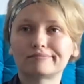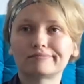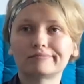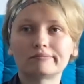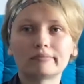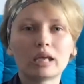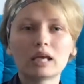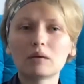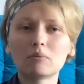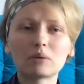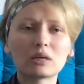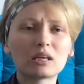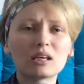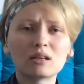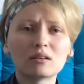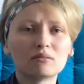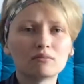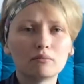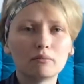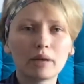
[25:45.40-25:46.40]
maybe
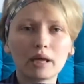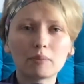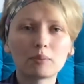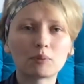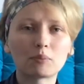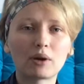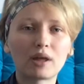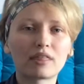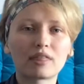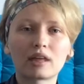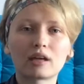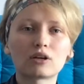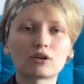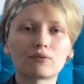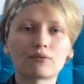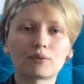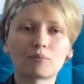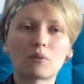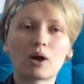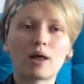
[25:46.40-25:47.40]
maybe by the end
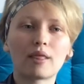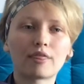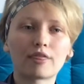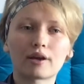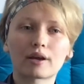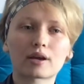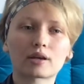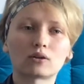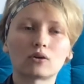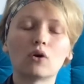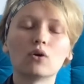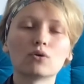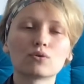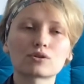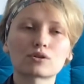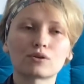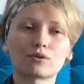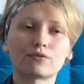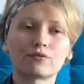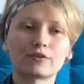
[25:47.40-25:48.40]
of the month I can
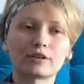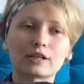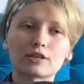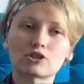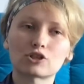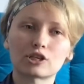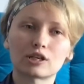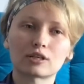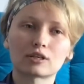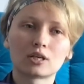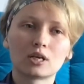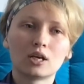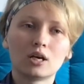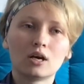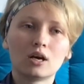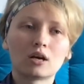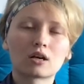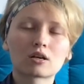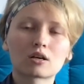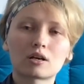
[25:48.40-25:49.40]
also finish it
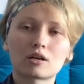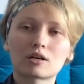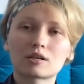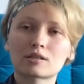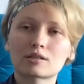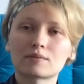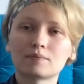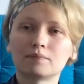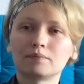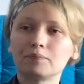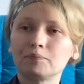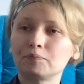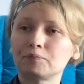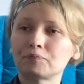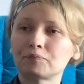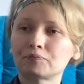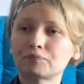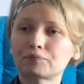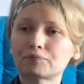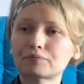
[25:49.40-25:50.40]
because
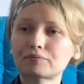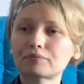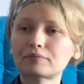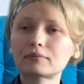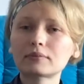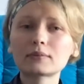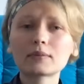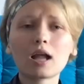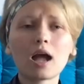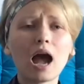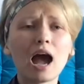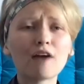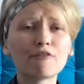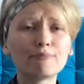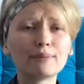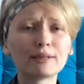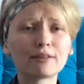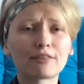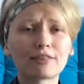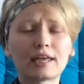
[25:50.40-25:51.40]
I've
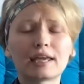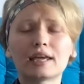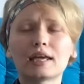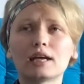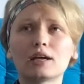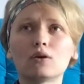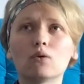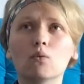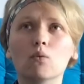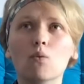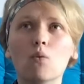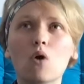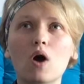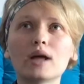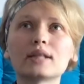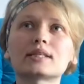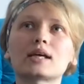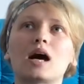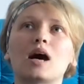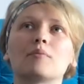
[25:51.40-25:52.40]
been thinking
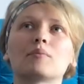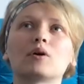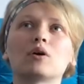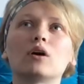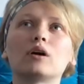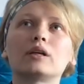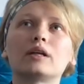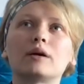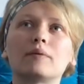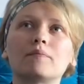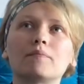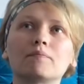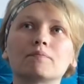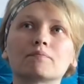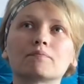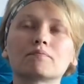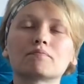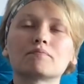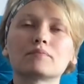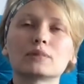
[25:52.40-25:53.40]
what I'm gonna
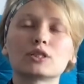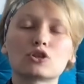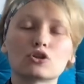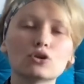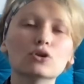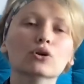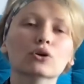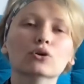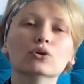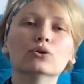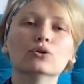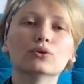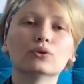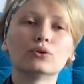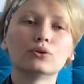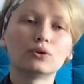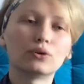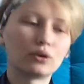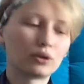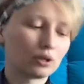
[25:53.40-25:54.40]
do
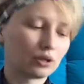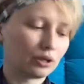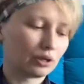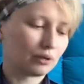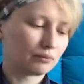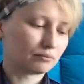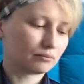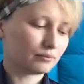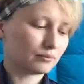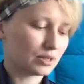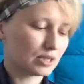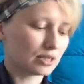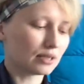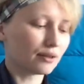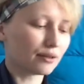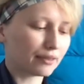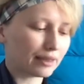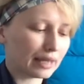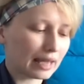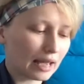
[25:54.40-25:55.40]
uh, till
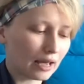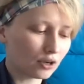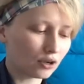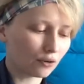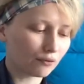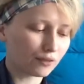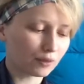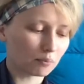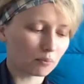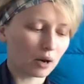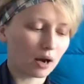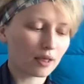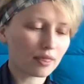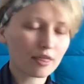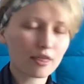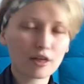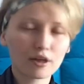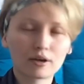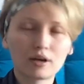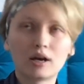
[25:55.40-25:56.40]
the end of the month
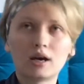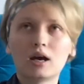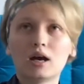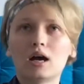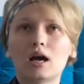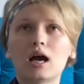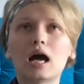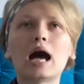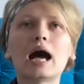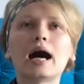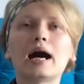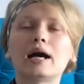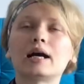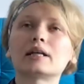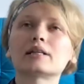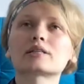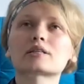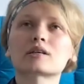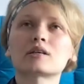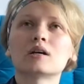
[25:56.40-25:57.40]

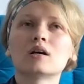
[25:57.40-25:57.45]
and